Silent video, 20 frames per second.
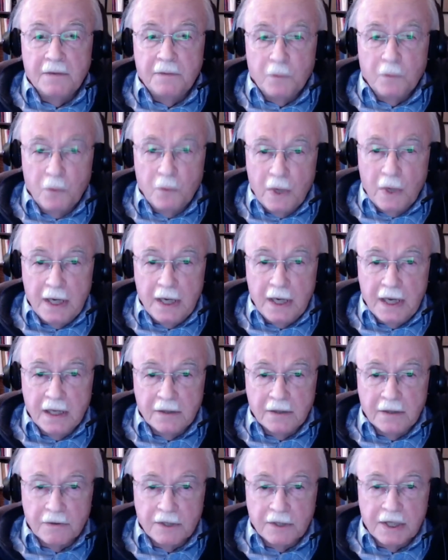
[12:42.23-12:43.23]
So that
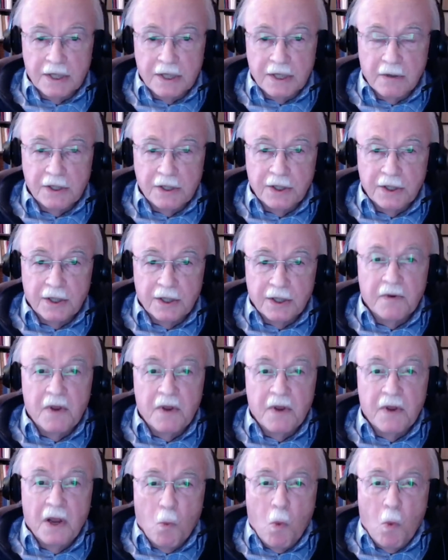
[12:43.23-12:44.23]
raises the
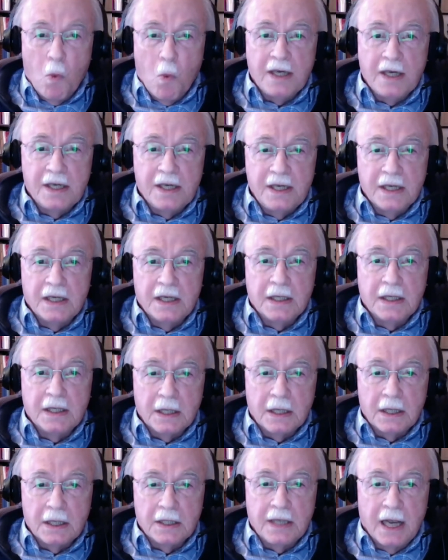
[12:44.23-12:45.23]
really interesting
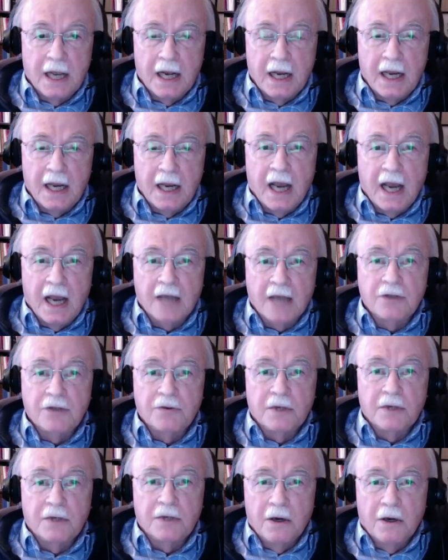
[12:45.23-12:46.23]
question of what
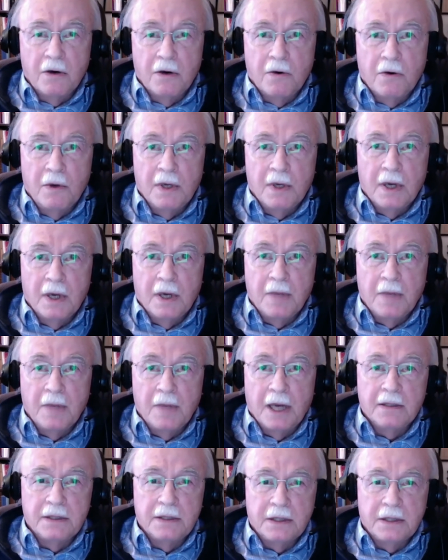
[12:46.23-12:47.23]
did Ghazali
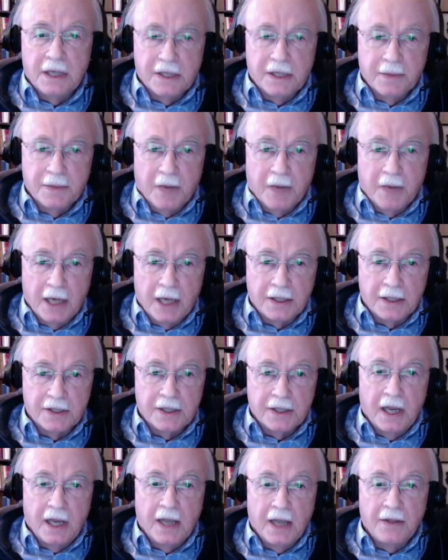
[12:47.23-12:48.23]
actually know
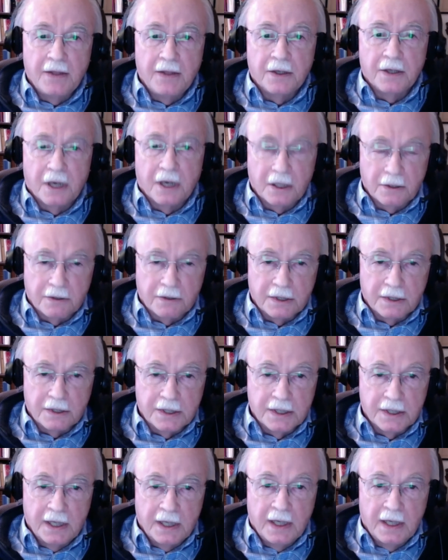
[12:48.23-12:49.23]
about the
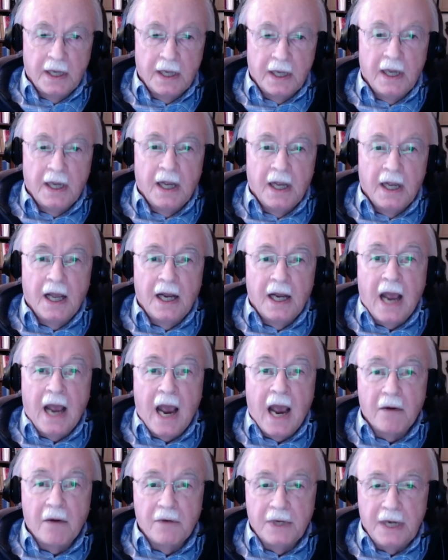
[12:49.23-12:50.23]
Ismailis and their
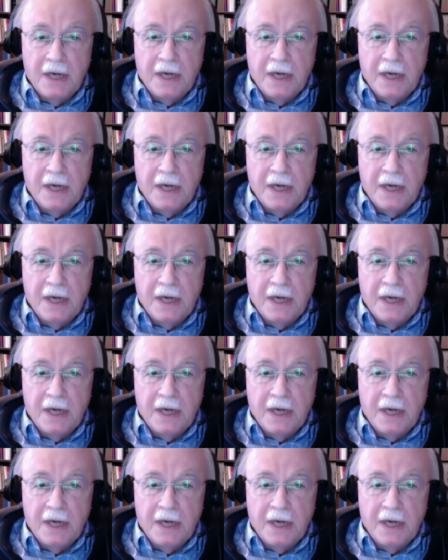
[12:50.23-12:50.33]
doctrines?